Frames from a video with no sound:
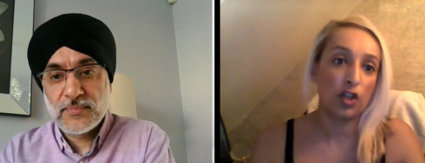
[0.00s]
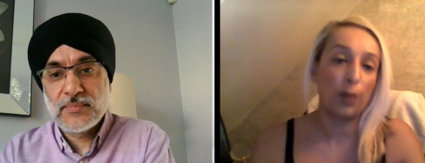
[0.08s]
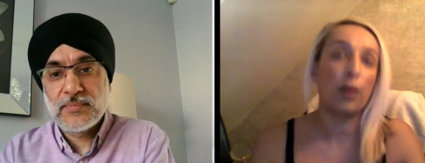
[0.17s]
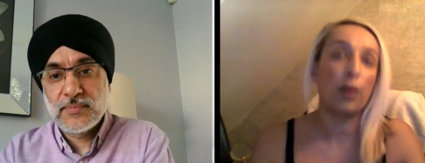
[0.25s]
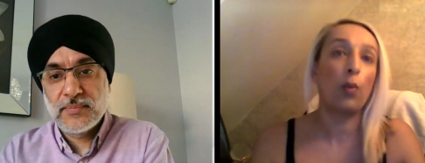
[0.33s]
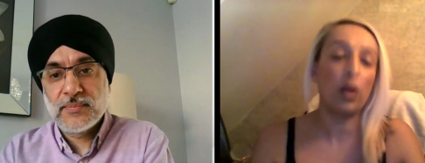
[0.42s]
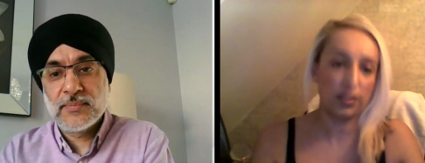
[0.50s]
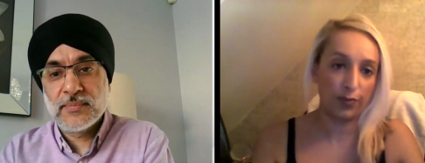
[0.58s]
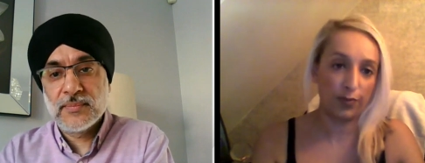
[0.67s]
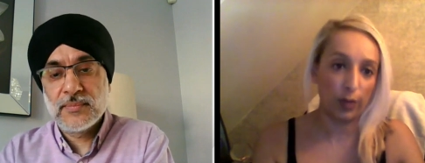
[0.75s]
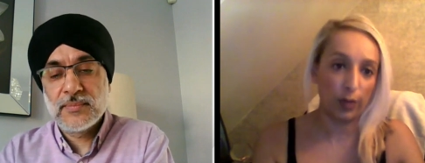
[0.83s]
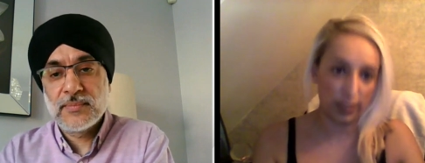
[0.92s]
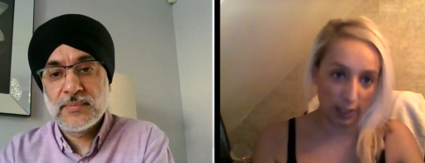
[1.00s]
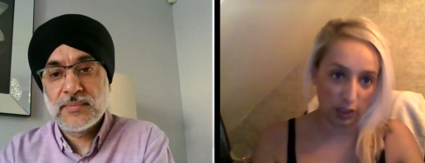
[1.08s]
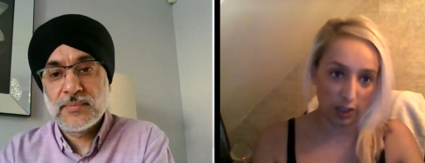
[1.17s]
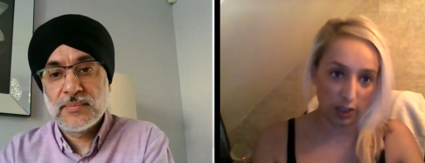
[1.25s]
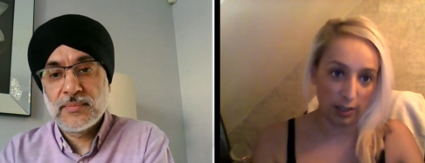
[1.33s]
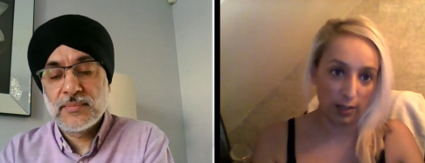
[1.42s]
Speaker 1: So it was mm. for
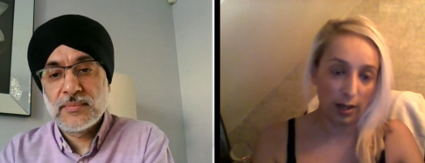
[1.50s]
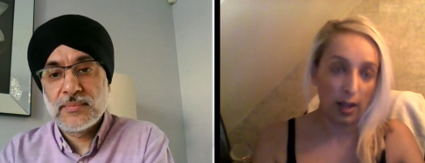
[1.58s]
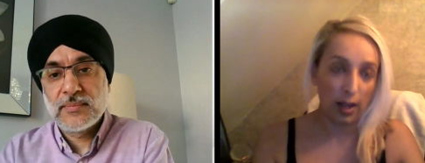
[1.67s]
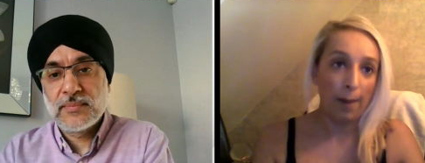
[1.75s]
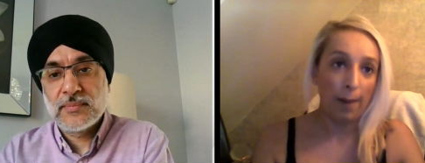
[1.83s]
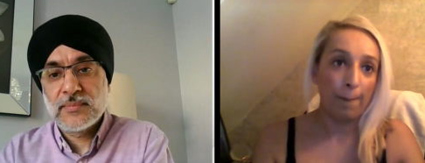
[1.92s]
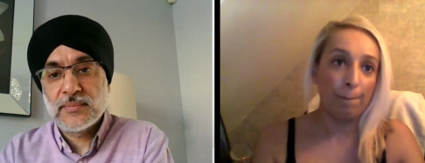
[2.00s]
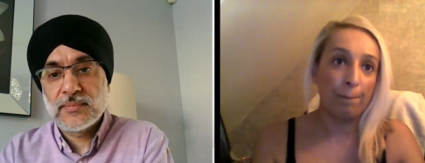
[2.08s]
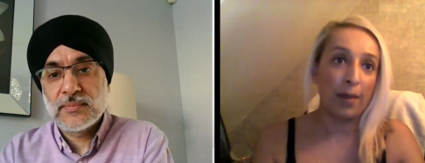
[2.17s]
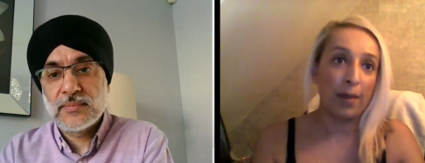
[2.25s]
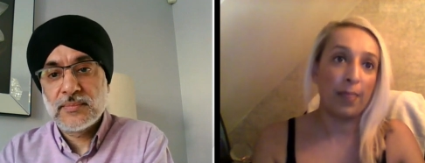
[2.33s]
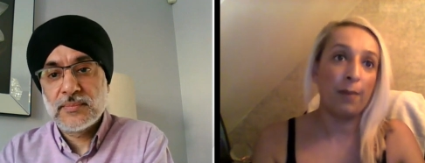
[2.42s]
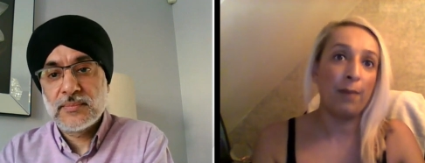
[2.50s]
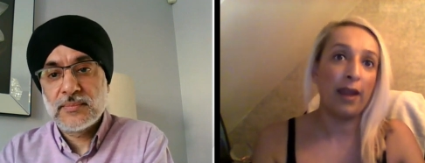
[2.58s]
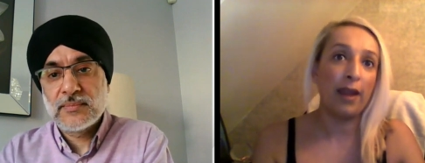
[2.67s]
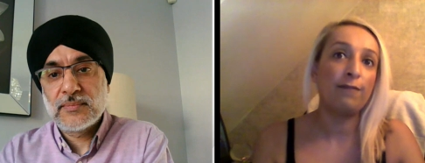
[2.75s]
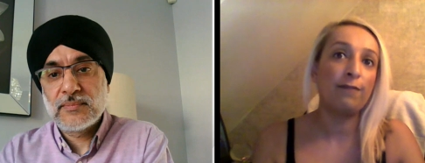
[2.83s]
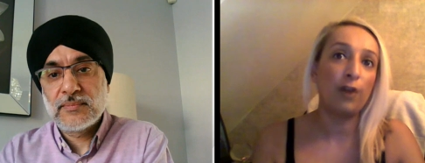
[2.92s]
addiction, but the
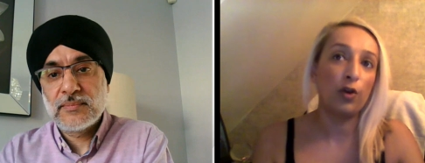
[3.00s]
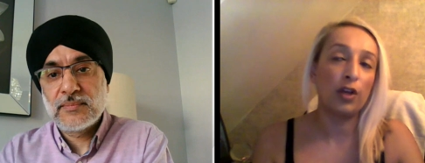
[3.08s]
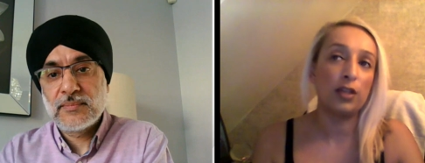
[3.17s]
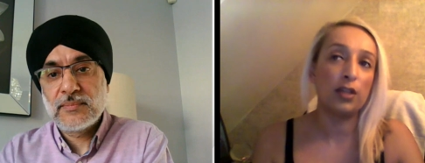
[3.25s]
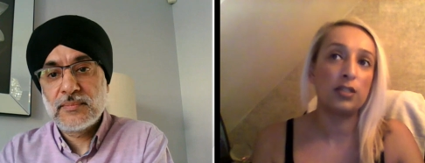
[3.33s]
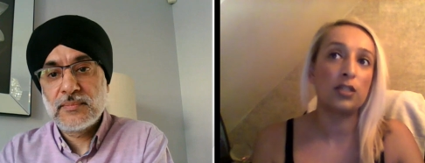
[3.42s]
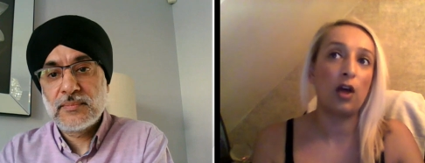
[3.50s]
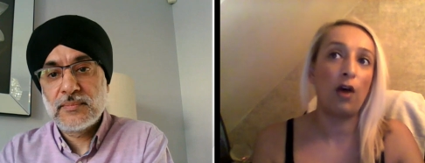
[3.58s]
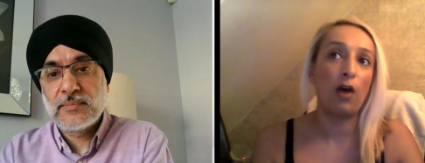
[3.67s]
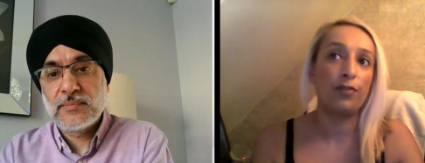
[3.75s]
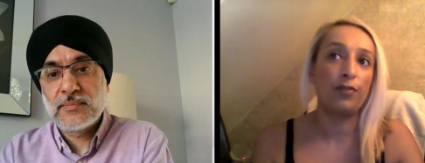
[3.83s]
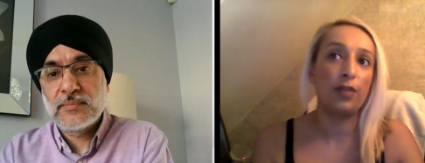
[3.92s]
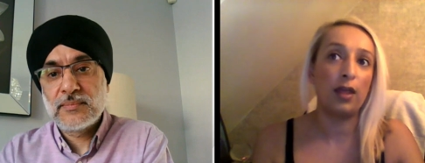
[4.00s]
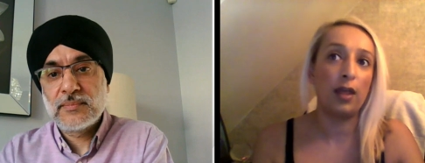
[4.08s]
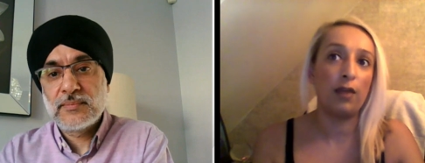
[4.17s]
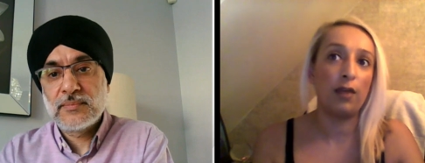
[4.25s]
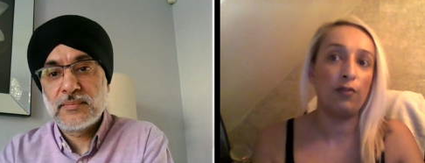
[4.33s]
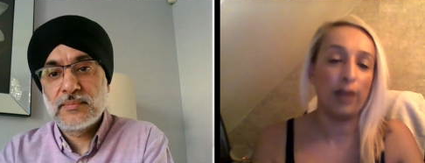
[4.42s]
main focus of
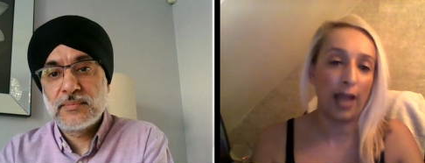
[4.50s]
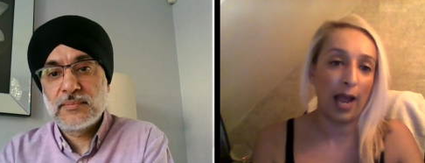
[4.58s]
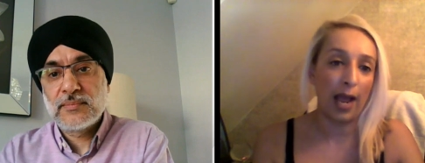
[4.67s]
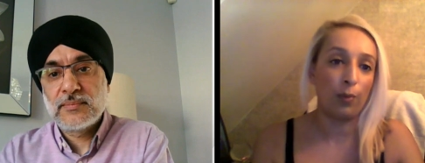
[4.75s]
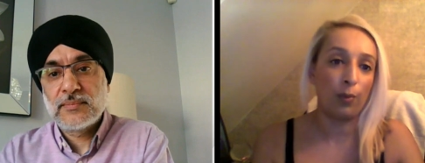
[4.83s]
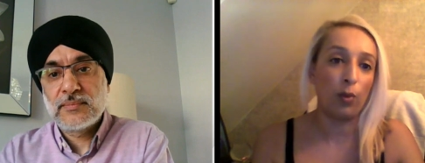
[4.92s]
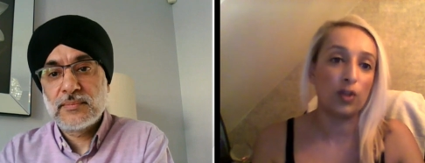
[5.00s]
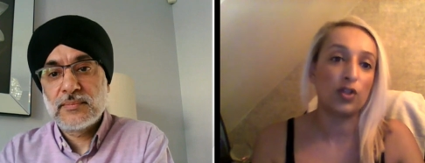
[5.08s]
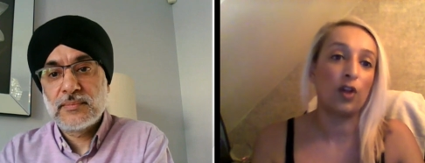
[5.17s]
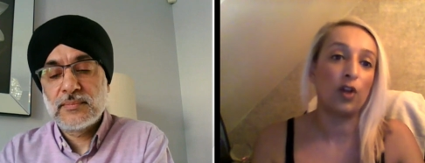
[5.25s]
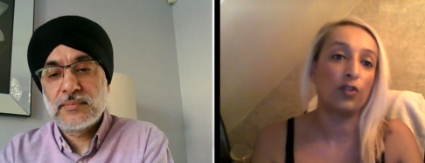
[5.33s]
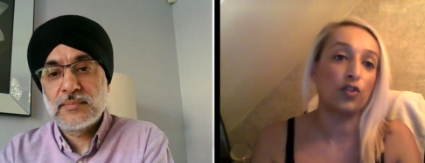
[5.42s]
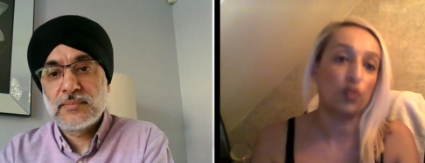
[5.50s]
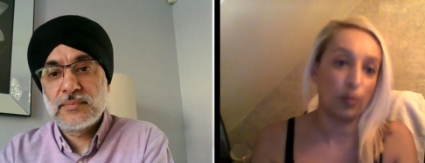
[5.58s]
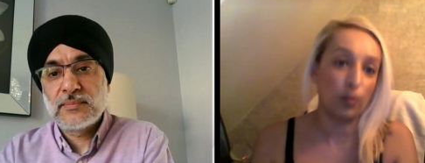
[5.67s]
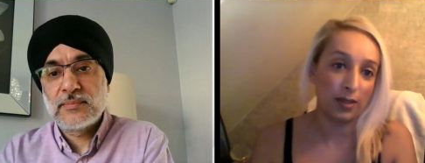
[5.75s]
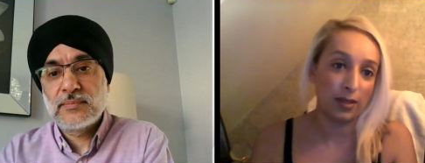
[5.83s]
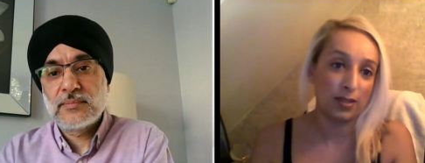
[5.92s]
the rehab was on the
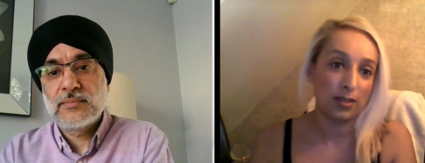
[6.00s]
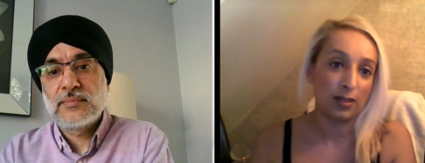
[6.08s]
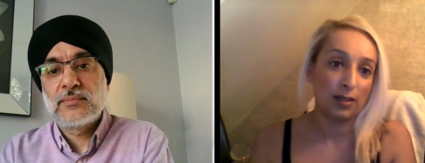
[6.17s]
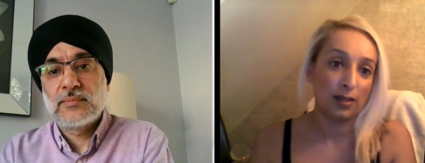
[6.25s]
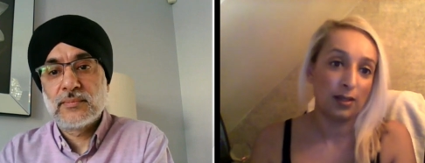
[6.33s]
traumas.